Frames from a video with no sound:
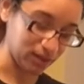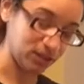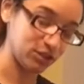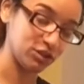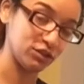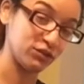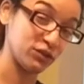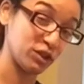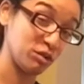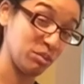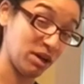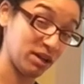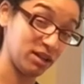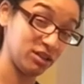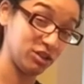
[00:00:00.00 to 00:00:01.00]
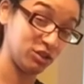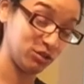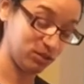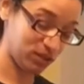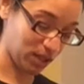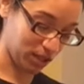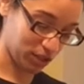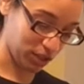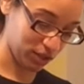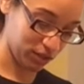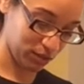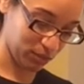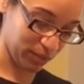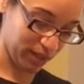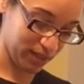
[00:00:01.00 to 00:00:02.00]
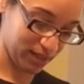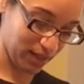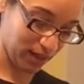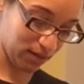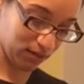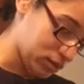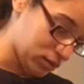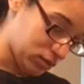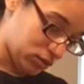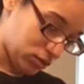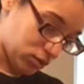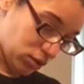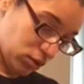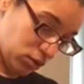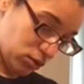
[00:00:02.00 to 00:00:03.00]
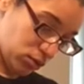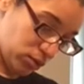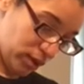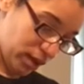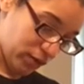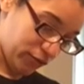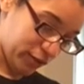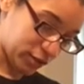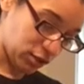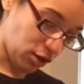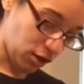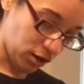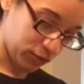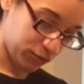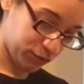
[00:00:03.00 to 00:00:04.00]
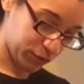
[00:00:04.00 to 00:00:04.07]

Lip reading: easier for your body to digest and break down. So if it's hard for